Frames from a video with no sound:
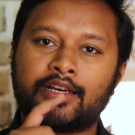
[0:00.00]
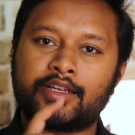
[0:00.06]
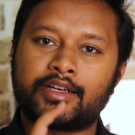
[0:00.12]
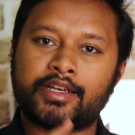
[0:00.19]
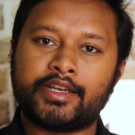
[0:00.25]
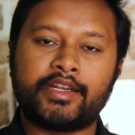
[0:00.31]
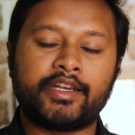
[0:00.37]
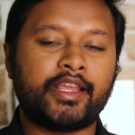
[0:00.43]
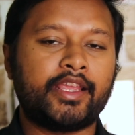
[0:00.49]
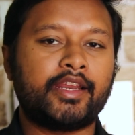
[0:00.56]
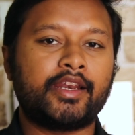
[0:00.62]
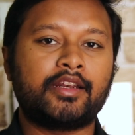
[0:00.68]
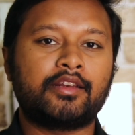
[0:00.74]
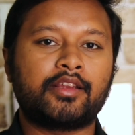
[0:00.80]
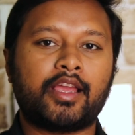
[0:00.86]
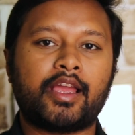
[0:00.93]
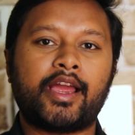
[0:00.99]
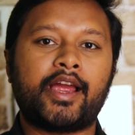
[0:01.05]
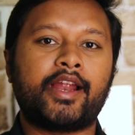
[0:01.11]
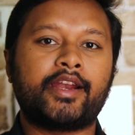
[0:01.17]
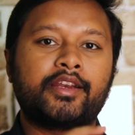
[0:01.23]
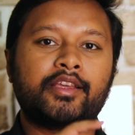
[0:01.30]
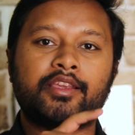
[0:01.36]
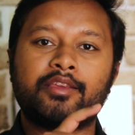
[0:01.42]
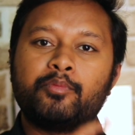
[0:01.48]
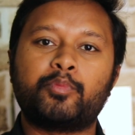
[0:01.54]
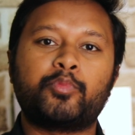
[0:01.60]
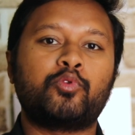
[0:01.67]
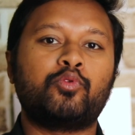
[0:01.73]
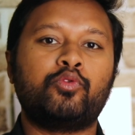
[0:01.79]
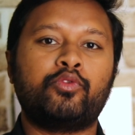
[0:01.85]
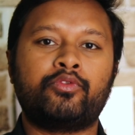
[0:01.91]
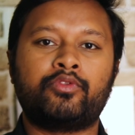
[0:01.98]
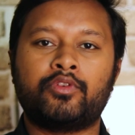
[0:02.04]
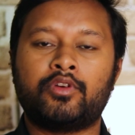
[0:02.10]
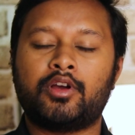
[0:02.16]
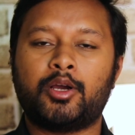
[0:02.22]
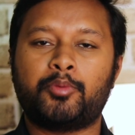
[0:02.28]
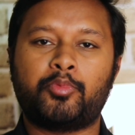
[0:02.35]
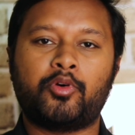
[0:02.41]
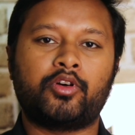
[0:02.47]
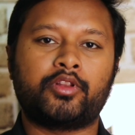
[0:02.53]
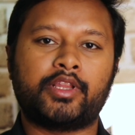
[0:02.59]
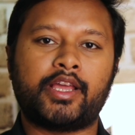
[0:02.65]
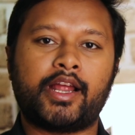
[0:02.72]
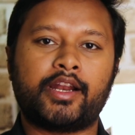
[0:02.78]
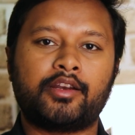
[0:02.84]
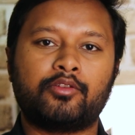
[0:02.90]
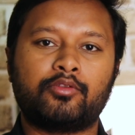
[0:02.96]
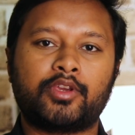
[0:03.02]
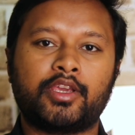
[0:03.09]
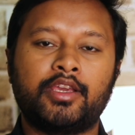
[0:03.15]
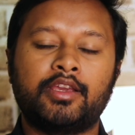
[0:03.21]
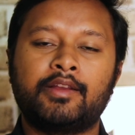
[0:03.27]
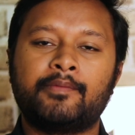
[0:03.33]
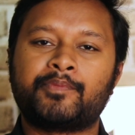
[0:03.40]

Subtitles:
retain and improve upon that, okay?